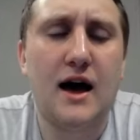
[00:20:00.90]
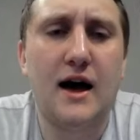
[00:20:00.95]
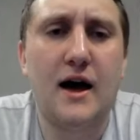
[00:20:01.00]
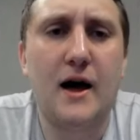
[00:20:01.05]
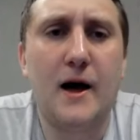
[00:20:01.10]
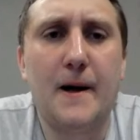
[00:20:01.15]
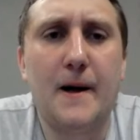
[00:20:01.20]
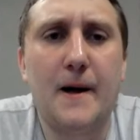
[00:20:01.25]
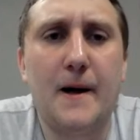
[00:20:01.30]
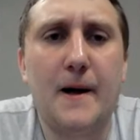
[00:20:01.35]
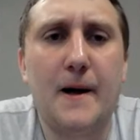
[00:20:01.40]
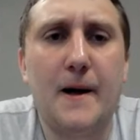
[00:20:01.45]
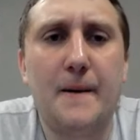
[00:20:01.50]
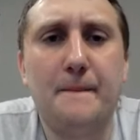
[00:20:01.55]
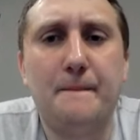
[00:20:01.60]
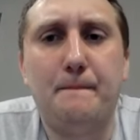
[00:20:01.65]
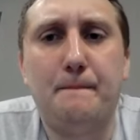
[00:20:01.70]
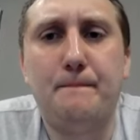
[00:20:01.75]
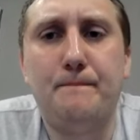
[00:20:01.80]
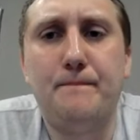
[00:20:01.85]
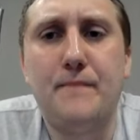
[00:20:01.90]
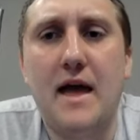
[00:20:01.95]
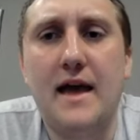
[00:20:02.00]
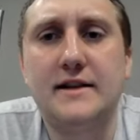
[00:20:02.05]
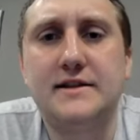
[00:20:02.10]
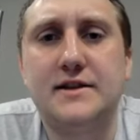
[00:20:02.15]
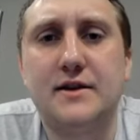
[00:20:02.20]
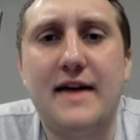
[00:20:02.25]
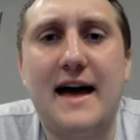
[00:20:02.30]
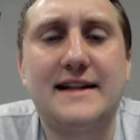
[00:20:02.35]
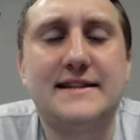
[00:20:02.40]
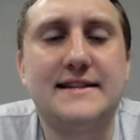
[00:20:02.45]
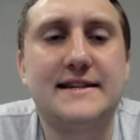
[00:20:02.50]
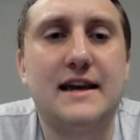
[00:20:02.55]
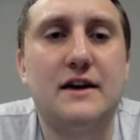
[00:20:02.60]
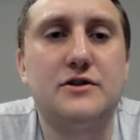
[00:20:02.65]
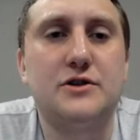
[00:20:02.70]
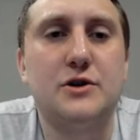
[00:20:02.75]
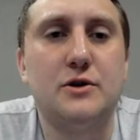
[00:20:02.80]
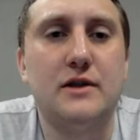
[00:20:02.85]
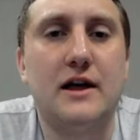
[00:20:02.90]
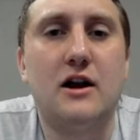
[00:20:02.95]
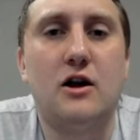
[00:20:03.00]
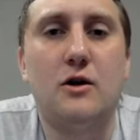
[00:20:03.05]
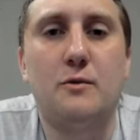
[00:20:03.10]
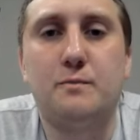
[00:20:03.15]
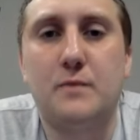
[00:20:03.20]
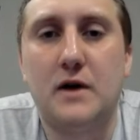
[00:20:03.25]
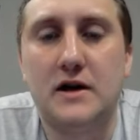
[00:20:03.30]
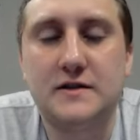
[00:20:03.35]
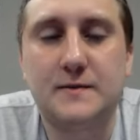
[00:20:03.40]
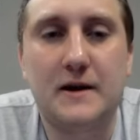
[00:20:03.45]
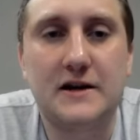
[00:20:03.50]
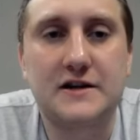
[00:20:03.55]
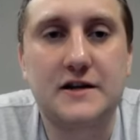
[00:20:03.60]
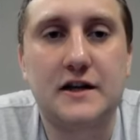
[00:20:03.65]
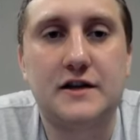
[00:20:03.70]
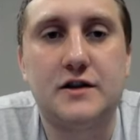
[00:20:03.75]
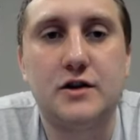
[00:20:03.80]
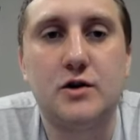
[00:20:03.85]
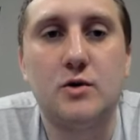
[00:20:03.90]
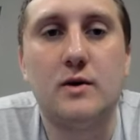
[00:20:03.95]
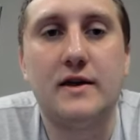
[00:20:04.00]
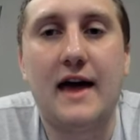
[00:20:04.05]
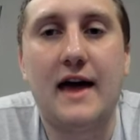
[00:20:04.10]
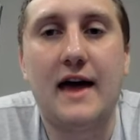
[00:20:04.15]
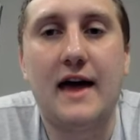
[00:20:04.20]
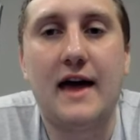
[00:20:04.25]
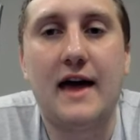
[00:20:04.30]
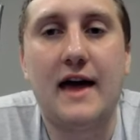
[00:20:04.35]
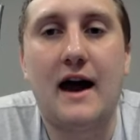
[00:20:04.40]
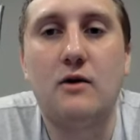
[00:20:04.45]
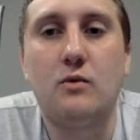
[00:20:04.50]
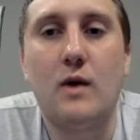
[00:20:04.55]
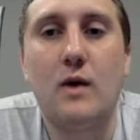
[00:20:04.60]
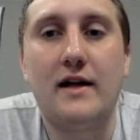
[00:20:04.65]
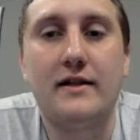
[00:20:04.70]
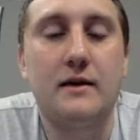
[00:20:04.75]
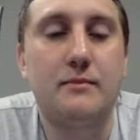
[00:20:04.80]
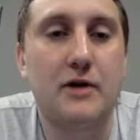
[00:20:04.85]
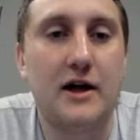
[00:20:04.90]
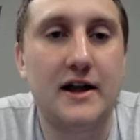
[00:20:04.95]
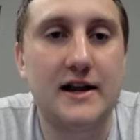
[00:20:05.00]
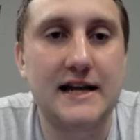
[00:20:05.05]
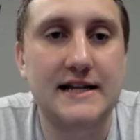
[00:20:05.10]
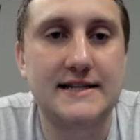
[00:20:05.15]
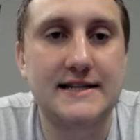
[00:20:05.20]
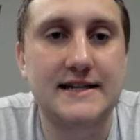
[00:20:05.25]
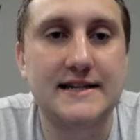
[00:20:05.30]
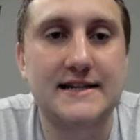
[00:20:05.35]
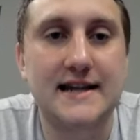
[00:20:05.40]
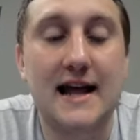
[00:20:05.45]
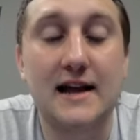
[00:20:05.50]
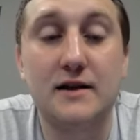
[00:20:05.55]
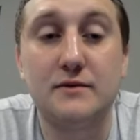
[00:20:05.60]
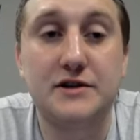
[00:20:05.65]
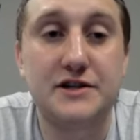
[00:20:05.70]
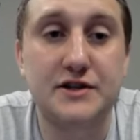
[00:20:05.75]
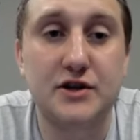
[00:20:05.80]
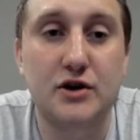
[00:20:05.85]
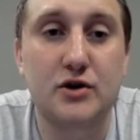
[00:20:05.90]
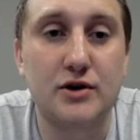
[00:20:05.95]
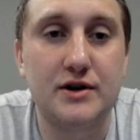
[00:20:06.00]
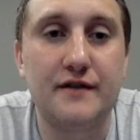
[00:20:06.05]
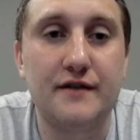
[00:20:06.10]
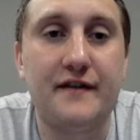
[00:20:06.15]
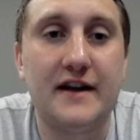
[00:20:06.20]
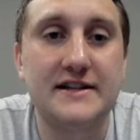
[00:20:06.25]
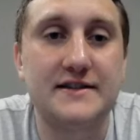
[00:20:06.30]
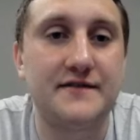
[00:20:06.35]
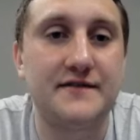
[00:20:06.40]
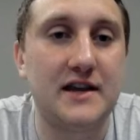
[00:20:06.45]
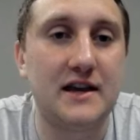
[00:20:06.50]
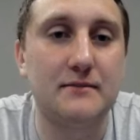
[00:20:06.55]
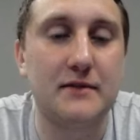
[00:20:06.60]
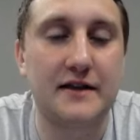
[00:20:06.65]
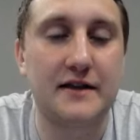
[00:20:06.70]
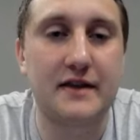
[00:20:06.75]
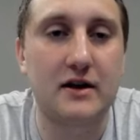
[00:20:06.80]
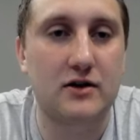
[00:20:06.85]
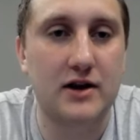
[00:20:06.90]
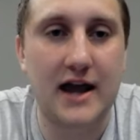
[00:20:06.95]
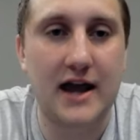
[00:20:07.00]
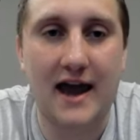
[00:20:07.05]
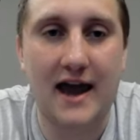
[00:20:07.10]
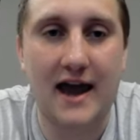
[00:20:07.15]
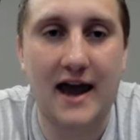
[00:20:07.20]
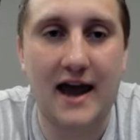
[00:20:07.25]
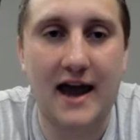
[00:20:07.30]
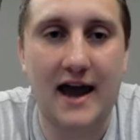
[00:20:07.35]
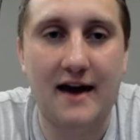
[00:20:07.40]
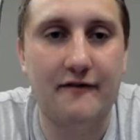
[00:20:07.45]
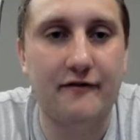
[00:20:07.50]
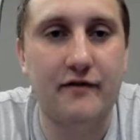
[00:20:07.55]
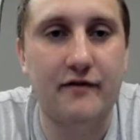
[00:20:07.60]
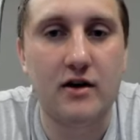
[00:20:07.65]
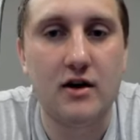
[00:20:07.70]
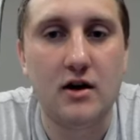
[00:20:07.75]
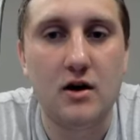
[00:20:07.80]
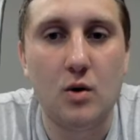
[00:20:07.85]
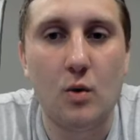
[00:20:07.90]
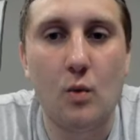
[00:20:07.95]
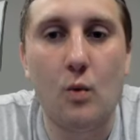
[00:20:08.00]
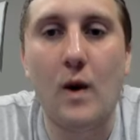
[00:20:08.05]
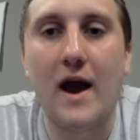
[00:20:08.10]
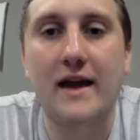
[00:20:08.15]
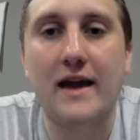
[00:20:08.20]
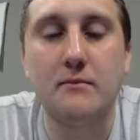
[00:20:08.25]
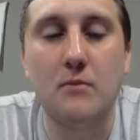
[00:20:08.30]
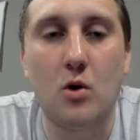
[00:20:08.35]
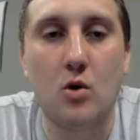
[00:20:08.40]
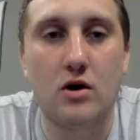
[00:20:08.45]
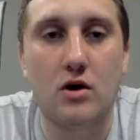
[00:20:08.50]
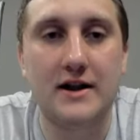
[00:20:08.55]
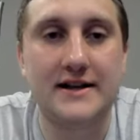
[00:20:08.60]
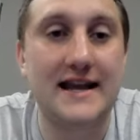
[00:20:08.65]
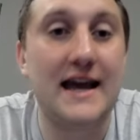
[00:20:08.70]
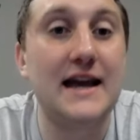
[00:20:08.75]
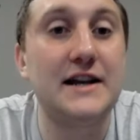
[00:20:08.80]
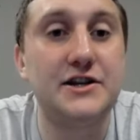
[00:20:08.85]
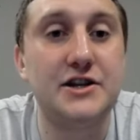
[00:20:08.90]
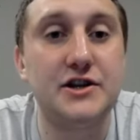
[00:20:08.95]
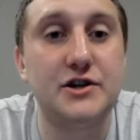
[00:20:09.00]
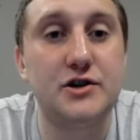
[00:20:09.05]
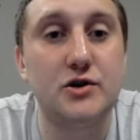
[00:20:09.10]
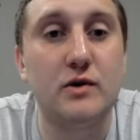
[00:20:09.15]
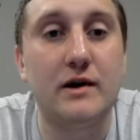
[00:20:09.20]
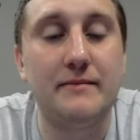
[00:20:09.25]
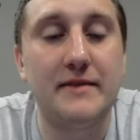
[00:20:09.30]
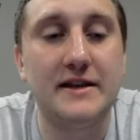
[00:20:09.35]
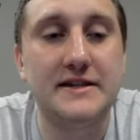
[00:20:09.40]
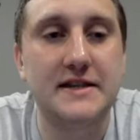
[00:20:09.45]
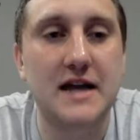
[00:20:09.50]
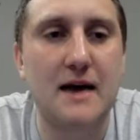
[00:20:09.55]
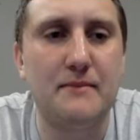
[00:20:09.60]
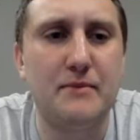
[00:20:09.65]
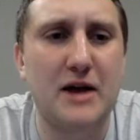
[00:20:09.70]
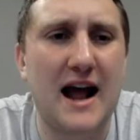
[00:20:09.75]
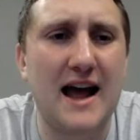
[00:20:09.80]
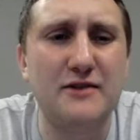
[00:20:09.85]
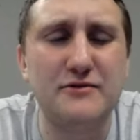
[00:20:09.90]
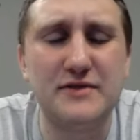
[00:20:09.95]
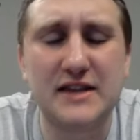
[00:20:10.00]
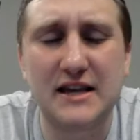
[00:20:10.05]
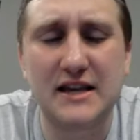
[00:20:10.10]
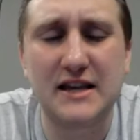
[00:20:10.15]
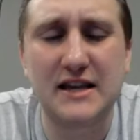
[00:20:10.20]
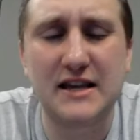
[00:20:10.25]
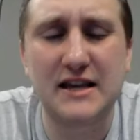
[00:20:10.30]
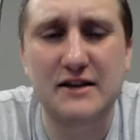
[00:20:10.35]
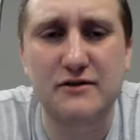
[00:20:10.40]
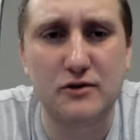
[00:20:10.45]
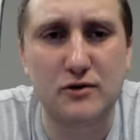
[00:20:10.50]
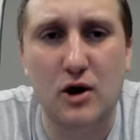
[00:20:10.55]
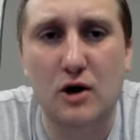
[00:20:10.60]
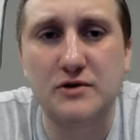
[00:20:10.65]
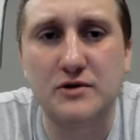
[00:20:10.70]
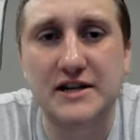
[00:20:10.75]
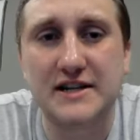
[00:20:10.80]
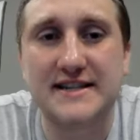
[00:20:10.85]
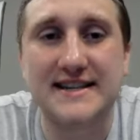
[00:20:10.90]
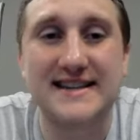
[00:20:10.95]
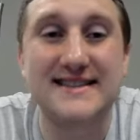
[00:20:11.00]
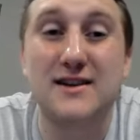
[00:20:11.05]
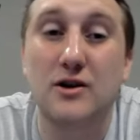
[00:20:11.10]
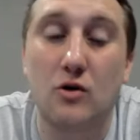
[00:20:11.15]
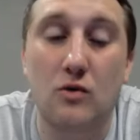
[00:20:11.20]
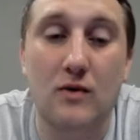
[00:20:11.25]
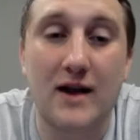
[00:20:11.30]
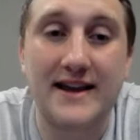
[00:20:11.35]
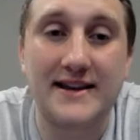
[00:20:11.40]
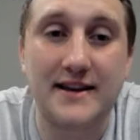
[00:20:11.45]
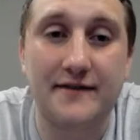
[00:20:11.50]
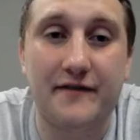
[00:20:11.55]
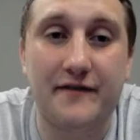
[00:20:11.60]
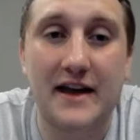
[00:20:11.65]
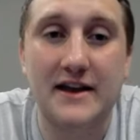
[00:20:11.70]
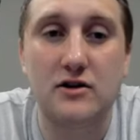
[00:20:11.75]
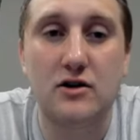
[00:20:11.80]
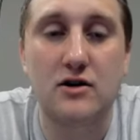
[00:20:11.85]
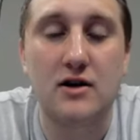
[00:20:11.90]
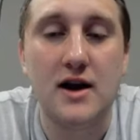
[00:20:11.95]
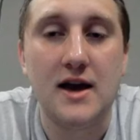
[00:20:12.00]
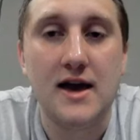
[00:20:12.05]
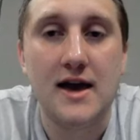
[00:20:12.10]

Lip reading: And so that scares you a little, especially too with how well he played against Cincinnati, which is a good defensive team. Like, they're going to have way more attention to him this time. But I don't think Lukosius is a great defender.